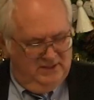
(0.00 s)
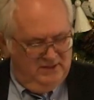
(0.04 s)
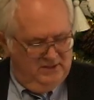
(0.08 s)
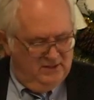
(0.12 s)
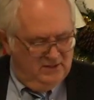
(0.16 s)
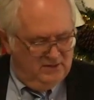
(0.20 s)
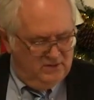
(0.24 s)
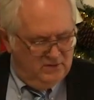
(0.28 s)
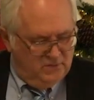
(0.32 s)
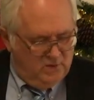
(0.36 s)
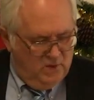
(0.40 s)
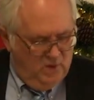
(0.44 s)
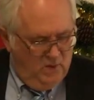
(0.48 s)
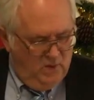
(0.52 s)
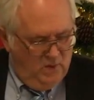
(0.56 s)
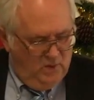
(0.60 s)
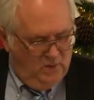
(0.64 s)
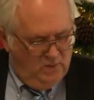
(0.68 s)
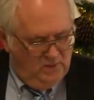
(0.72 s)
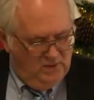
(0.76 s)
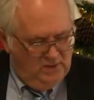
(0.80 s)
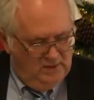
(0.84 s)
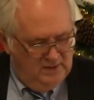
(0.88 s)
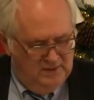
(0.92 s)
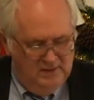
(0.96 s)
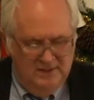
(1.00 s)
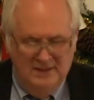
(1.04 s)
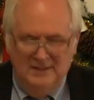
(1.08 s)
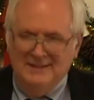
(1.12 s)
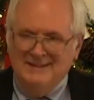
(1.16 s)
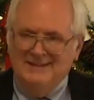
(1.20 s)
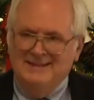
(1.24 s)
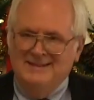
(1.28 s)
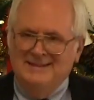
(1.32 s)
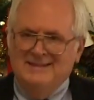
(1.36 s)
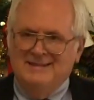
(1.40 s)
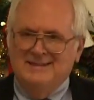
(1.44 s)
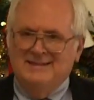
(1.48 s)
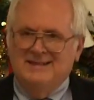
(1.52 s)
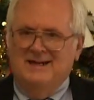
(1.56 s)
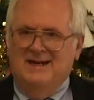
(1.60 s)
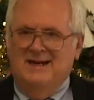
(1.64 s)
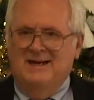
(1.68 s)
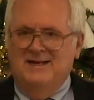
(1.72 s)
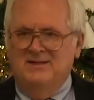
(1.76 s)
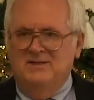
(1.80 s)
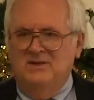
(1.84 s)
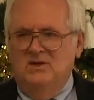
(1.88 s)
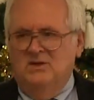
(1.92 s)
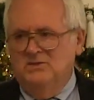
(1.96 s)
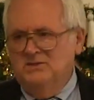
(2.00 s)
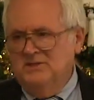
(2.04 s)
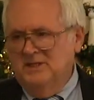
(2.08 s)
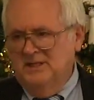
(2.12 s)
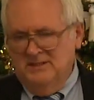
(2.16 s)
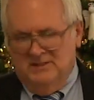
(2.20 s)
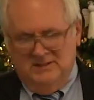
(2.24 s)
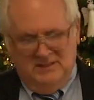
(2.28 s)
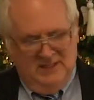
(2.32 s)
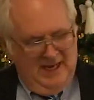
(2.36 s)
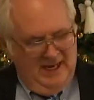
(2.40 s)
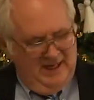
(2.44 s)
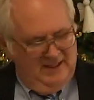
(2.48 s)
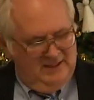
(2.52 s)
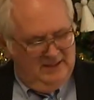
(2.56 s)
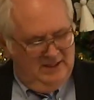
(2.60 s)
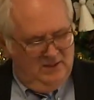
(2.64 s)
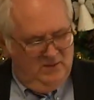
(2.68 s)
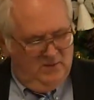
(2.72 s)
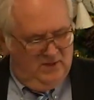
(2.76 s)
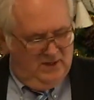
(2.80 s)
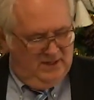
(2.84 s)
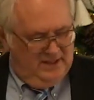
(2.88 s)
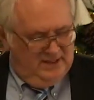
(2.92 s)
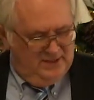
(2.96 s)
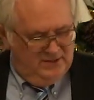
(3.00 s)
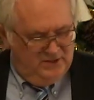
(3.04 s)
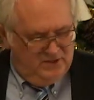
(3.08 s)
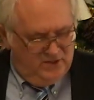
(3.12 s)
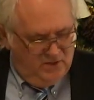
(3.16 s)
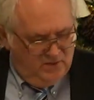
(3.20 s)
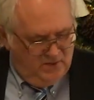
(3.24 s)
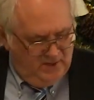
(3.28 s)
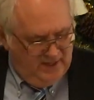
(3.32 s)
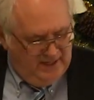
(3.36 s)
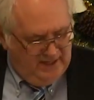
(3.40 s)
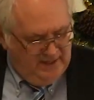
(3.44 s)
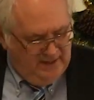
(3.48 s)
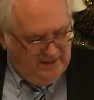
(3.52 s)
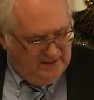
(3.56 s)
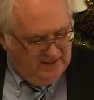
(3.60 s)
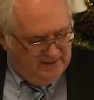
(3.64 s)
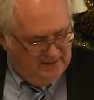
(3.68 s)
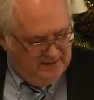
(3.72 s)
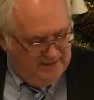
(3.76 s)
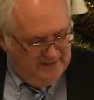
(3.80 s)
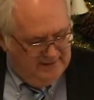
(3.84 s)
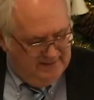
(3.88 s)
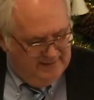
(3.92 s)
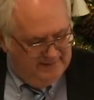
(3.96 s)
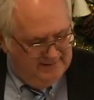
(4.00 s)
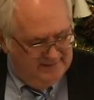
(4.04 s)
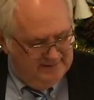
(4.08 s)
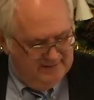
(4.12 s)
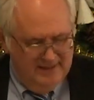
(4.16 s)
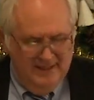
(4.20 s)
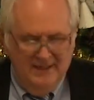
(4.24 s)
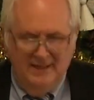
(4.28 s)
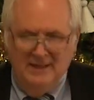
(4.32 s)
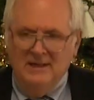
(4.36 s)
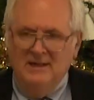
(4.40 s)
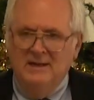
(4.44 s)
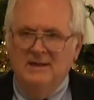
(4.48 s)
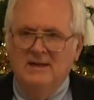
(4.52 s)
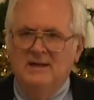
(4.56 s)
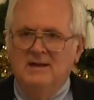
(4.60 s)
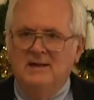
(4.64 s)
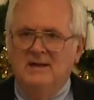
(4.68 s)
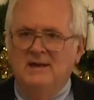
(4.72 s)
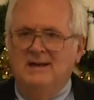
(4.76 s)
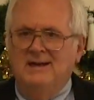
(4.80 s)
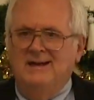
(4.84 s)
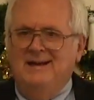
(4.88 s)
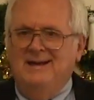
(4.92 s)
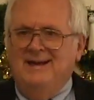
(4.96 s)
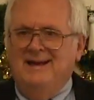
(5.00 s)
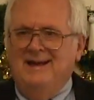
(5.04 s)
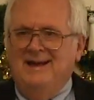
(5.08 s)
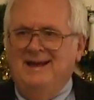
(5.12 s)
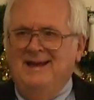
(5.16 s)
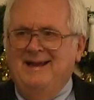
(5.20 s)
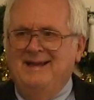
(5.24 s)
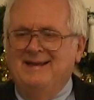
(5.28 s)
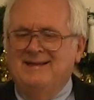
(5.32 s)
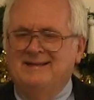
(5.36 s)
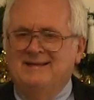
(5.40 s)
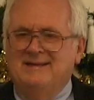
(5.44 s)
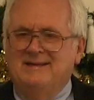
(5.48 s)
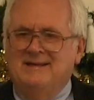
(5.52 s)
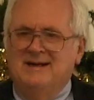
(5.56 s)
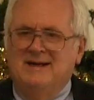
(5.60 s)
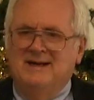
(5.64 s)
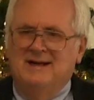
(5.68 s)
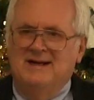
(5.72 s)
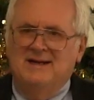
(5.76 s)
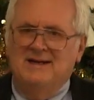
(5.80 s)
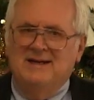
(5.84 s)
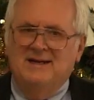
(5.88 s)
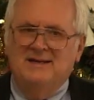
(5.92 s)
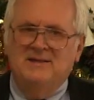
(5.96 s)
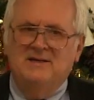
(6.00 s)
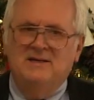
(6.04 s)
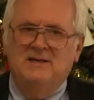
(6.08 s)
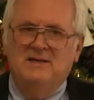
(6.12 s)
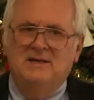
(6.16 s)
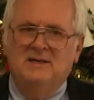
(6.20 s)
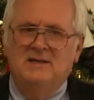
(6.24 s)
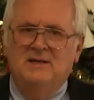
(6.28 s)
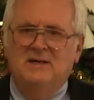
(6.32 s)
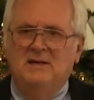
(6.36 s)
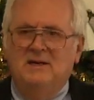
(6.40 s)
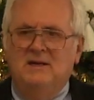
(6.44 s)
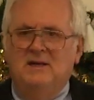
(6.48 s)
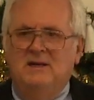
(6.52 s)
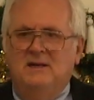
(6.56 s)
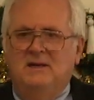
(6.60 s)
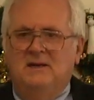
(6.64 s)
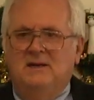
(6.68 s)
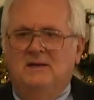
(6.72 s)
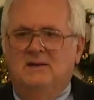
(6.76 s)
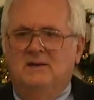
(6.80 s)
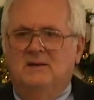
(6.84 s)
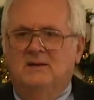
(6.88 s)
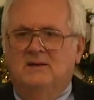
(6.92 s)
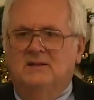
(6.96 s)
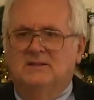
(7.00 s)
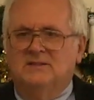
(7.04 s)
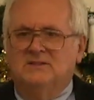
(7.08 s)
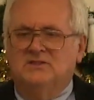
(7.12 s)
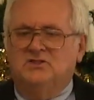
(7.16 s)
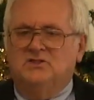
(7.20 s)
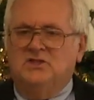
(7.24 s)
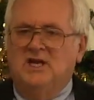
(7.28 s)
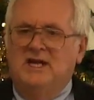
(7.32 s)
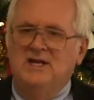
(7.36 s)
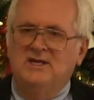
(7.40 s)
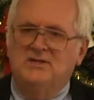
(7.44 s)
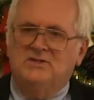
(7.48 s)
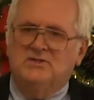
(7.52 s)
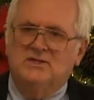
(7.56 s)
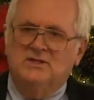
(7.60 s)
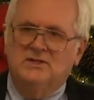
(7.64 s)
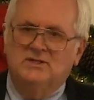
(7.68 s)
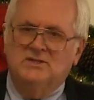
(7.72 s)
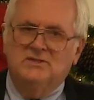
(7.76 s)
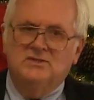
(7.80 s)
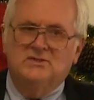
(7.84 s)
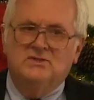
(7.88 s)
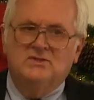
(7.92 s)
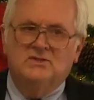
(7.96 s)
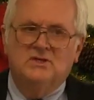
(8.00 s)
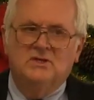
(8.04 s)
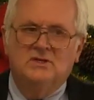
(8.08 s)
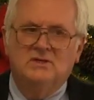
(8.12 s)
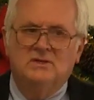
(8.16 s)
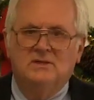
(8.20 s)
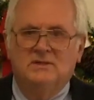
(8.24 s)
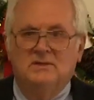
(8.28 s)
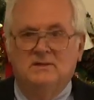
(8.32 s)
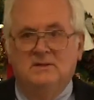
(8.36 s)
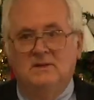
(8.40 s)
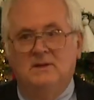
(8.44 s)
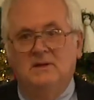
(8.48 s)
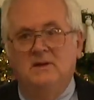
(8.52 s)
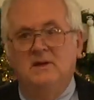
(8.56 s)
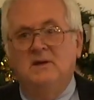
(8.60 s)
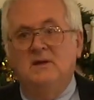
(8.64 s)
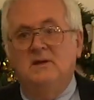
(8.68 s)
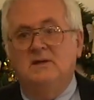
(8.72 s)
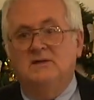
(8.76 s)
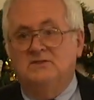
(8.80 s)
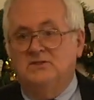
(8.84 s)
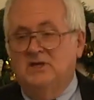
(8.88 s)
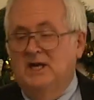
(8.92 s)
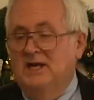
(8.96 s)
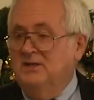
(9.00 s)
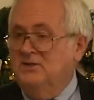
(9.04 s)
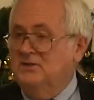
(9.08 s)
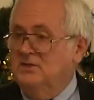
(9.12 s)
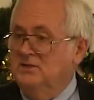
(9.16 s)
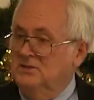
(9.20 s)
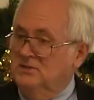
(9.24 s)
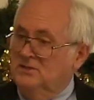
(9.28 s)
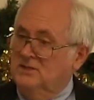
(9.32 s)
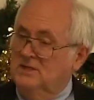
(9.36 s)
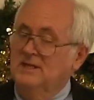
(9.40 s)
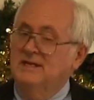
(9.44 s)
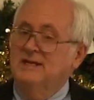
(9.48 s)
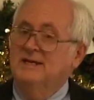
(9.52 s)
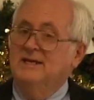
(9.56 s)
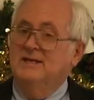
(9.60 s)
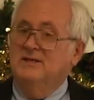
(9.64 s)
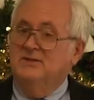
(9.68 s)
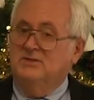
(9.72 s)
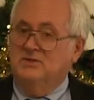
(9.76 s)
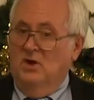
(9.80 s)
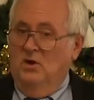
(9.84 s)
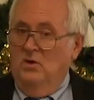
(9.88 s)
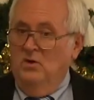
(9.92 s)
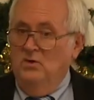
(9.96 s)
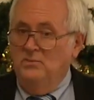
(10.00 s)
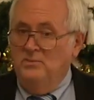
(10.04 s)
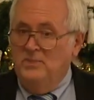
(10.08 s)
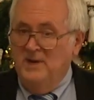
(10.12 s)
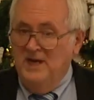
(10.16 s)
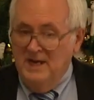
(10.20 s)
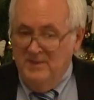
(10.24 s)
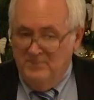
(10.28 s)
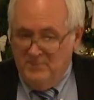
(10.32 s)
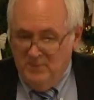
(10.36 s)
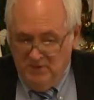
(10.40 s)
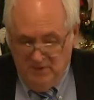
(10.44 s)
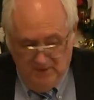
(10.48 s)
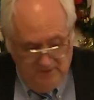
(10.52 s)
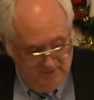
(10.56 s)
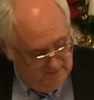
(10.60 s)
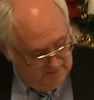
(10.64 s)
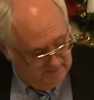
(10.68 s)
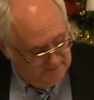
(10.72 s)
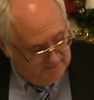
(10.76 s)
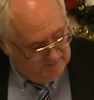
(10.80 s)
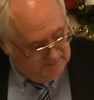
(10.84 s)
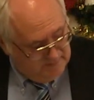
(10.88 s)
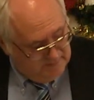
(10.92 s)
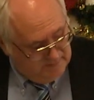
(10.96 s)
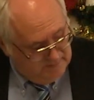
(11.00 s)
in control. God knows exactly what he's doing. Okay? And God chastens his own people,